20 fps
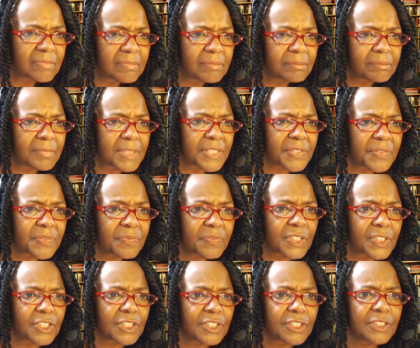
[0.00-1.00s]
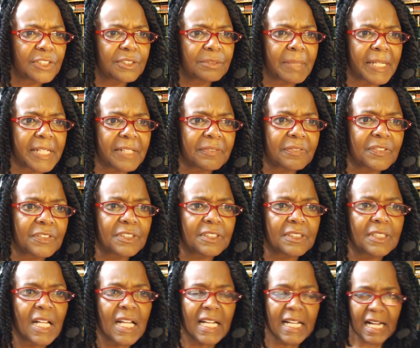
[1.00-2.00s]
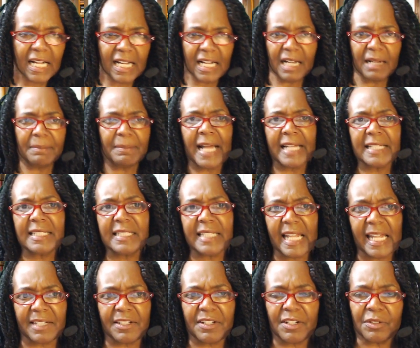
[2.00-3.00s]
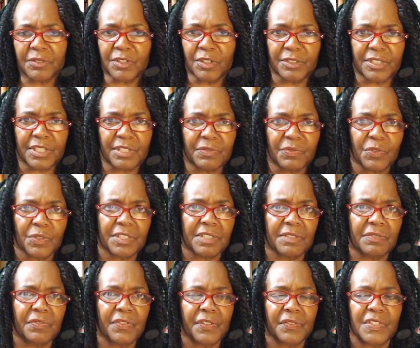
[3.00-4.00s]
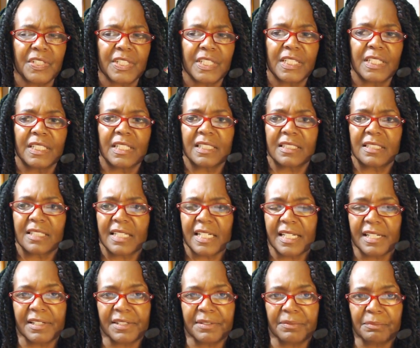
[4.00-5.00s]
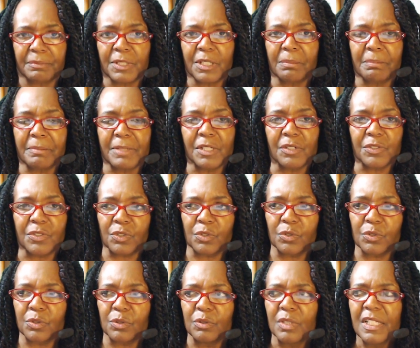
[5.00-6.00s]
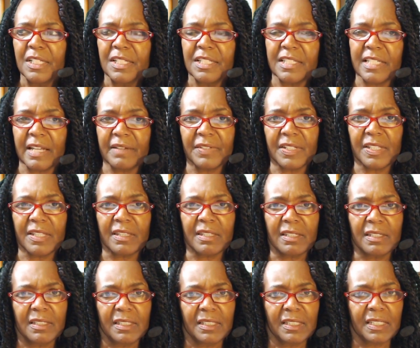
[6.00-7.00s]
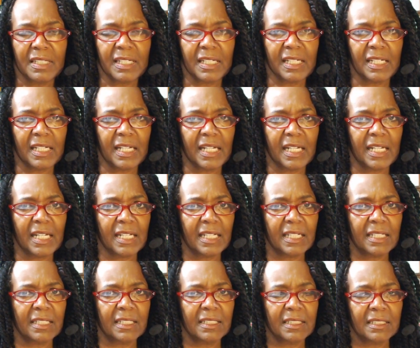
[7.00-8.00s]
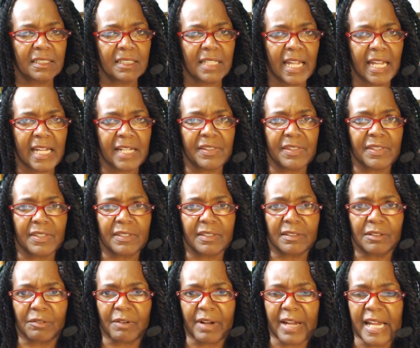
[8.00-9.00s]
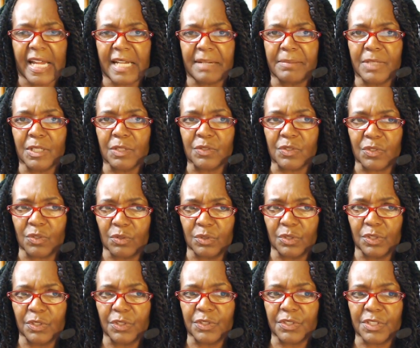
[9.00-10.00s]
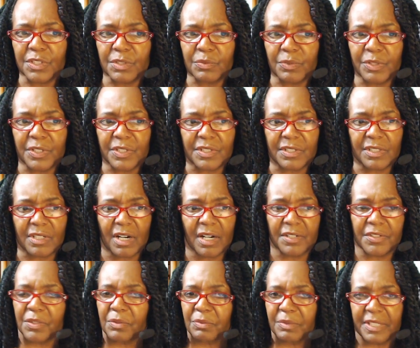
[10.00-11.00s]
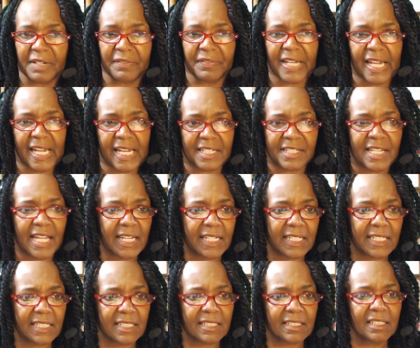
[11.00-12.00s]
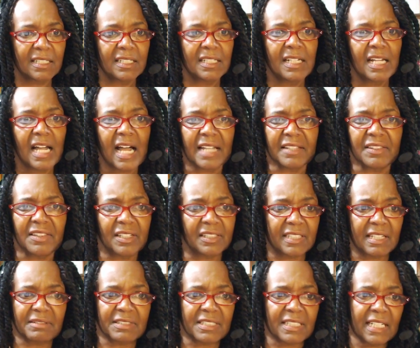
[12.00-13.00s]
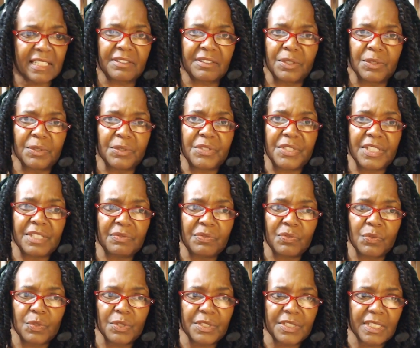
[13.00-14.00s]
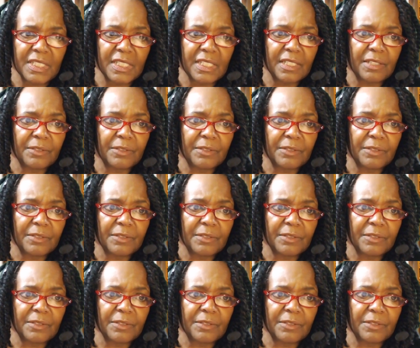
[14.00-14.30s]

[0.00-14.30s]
Miss Fuller, Mayful. Um, I said, you know, 13, 14, 15. I said, you know, middle school, seventh and eighth grade middle schoolers is where it starts. So whatever the age that is. I thought that was like 13, 14.